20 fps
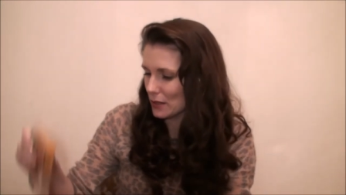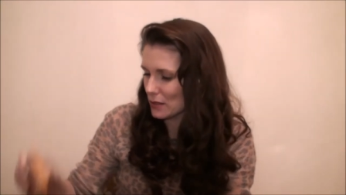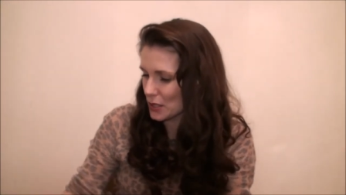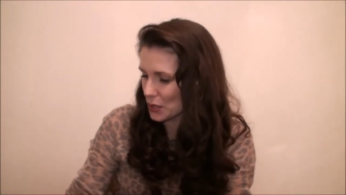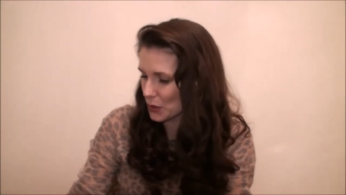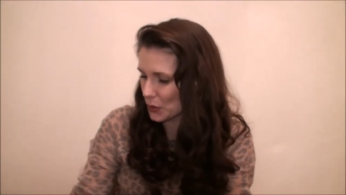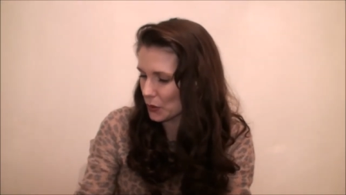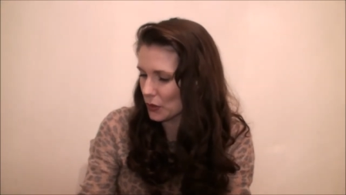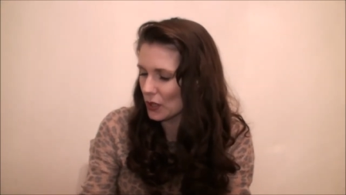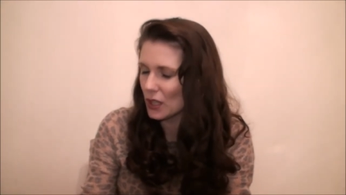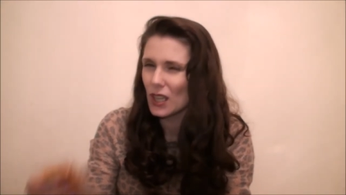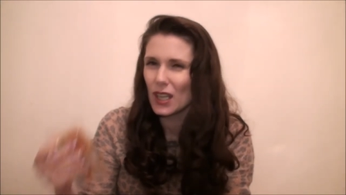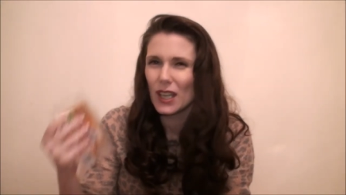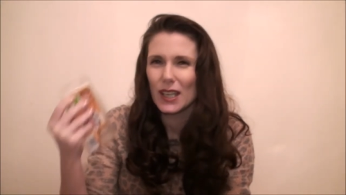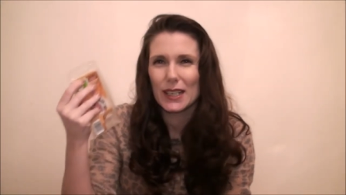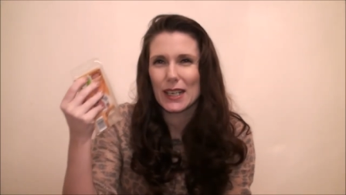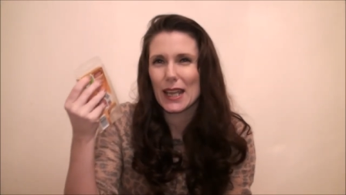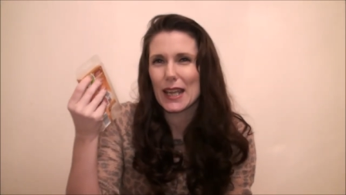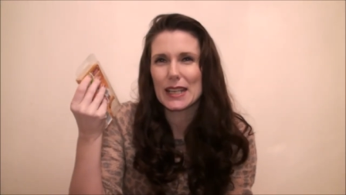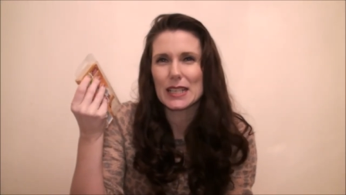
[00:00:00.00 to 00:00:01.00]
So,
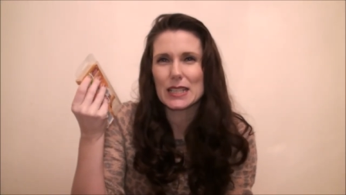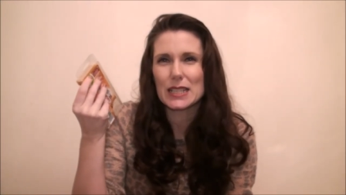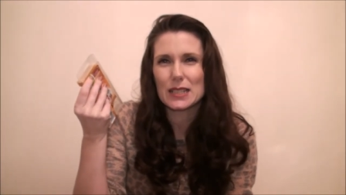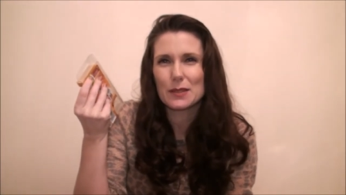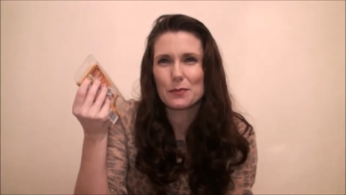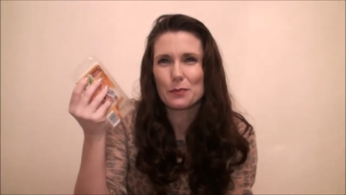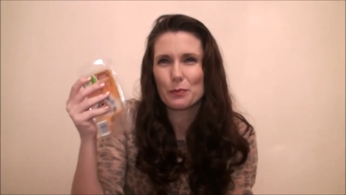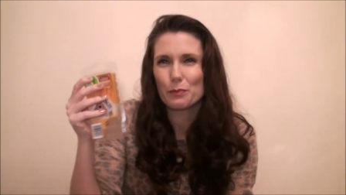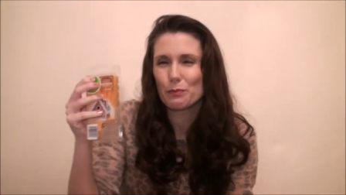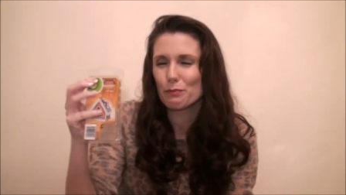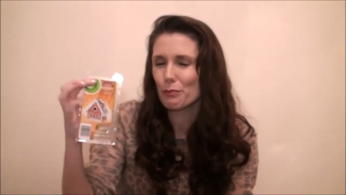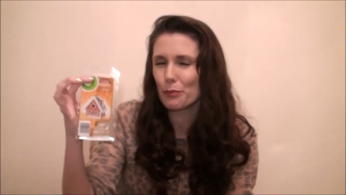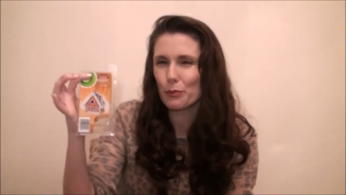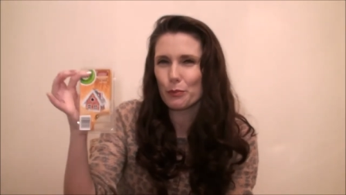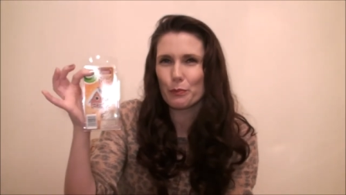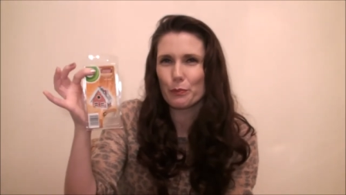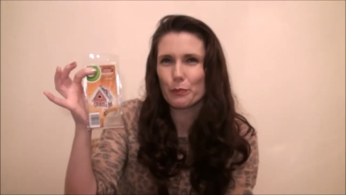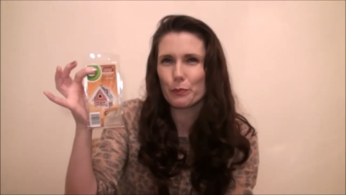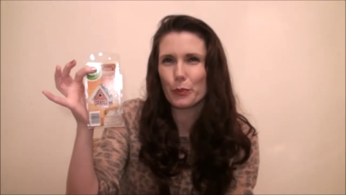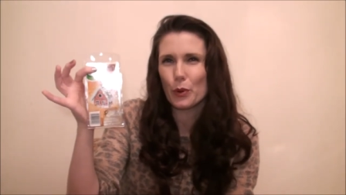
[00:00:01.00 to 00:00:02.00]
nice,
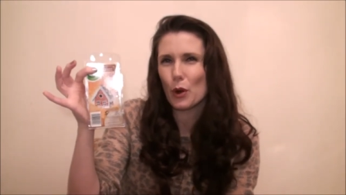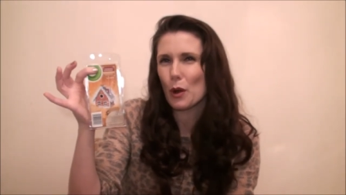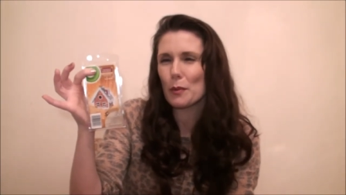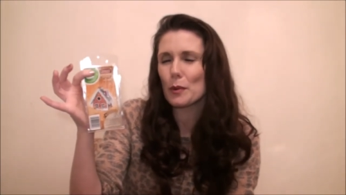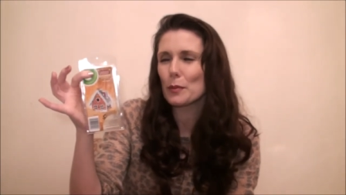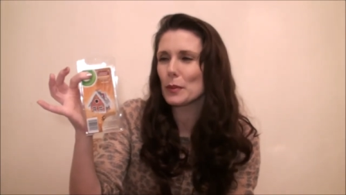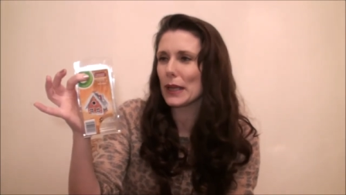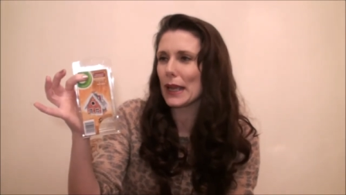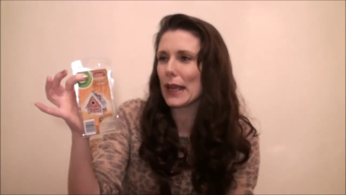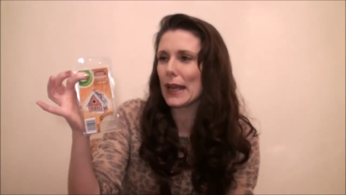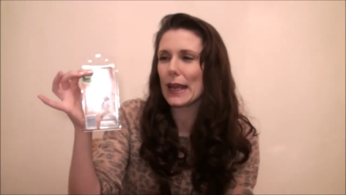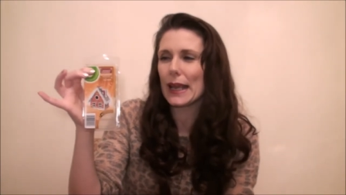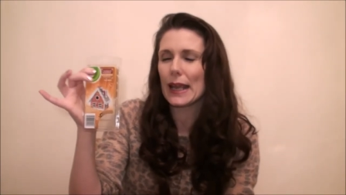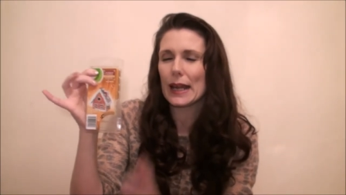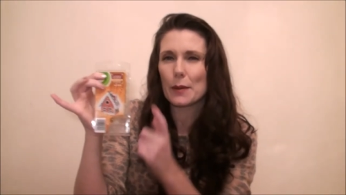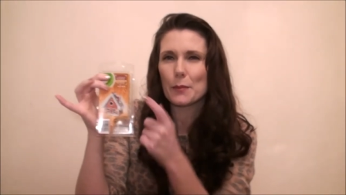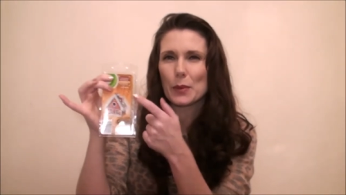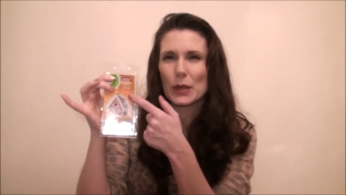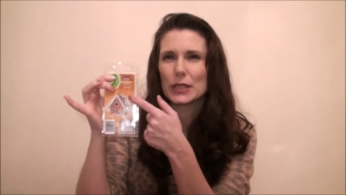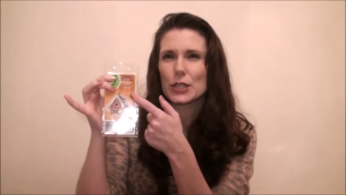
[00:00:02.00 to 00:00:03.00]
probably get it again.
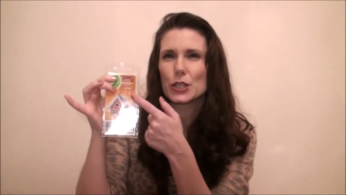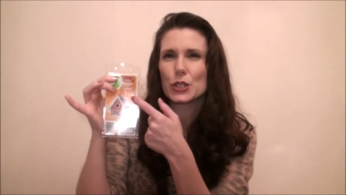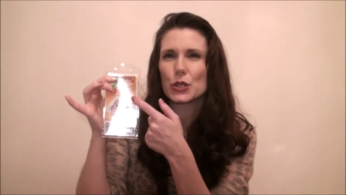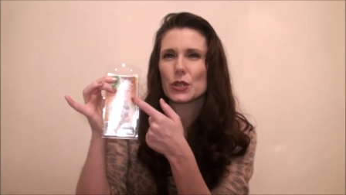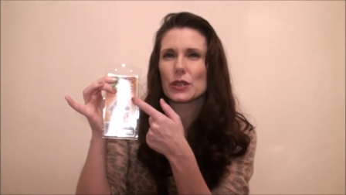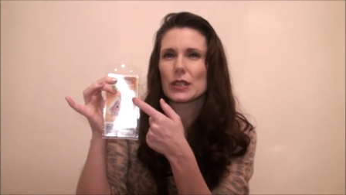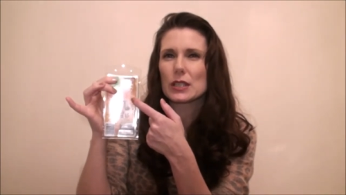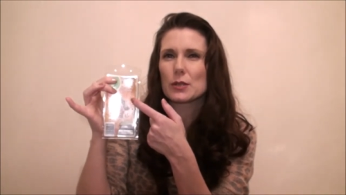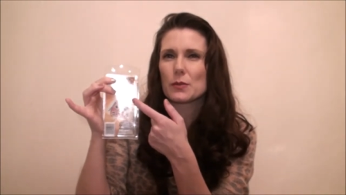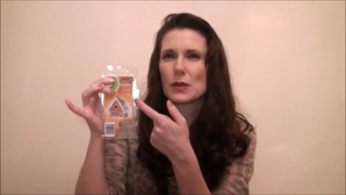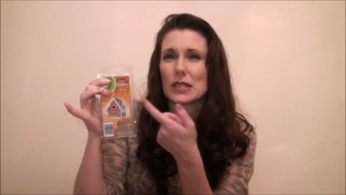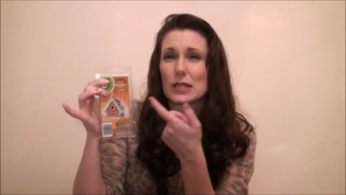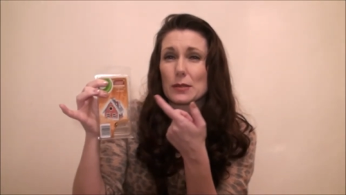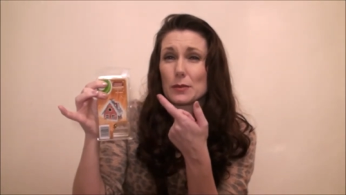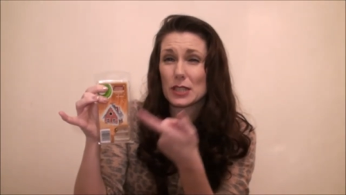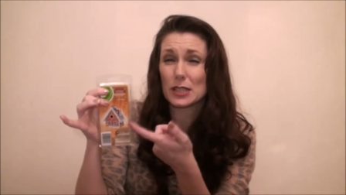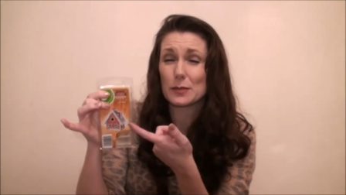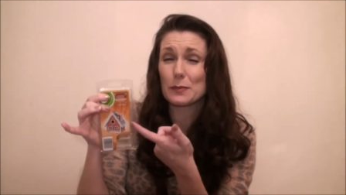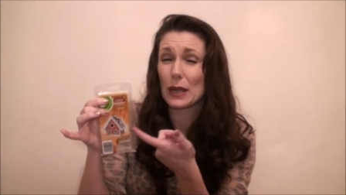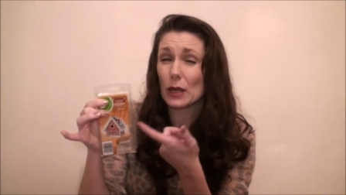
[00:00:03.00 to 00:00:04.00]
I'm pretty sure these ones
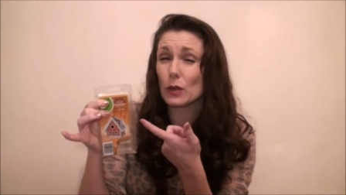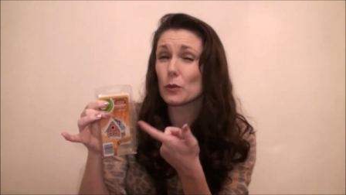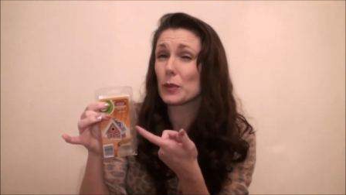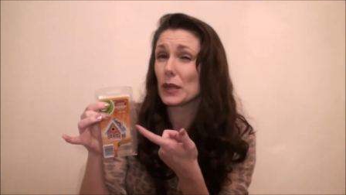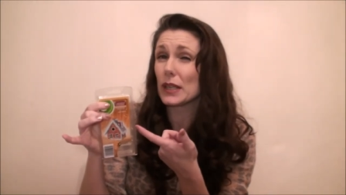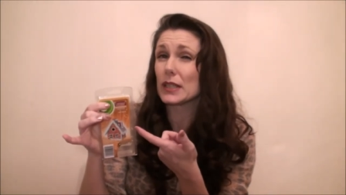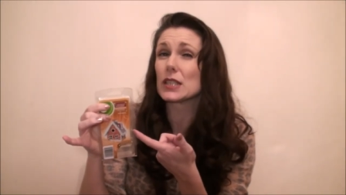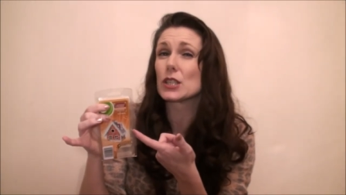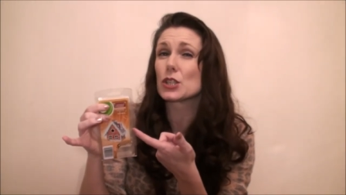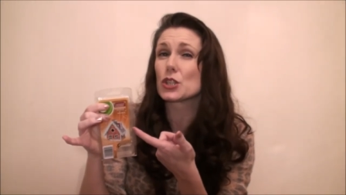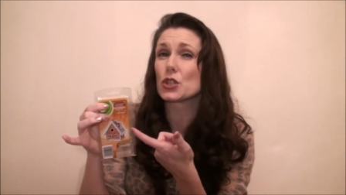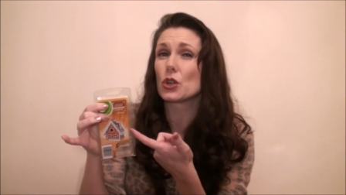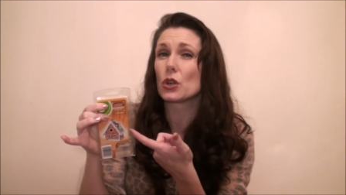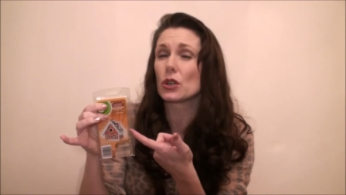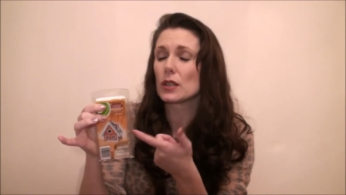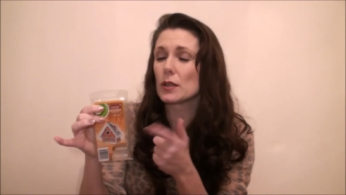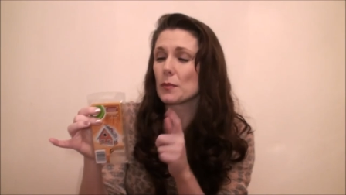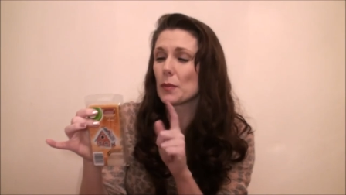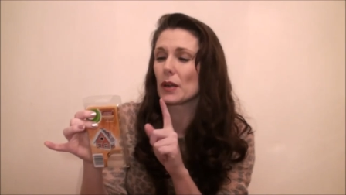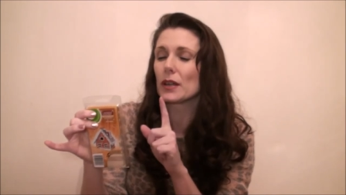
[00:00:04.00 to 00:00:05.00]
smell pretty strong
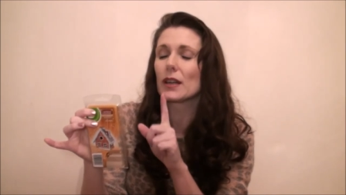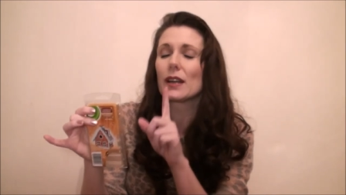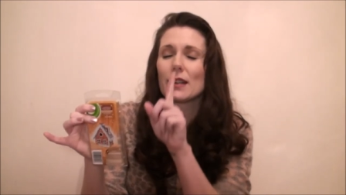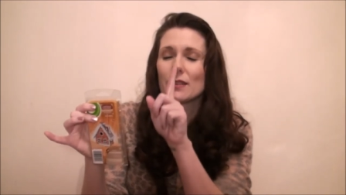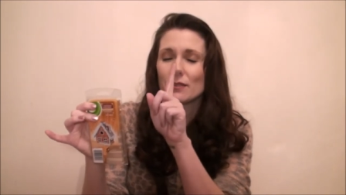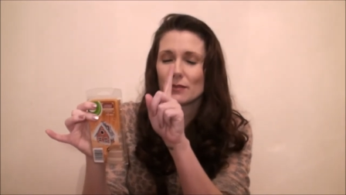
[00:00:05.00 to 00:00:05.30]
in the burner.